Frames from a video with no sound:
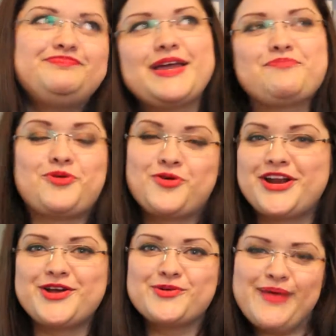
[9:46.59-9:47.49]
like
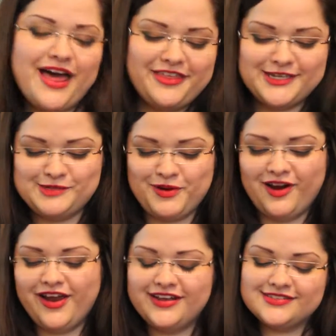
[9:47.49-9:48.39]
prettier bath
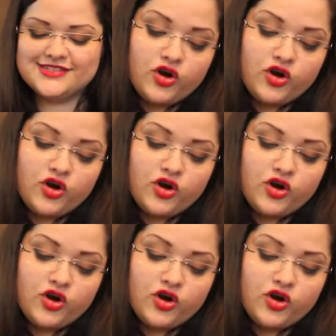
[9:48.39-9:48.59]
experience.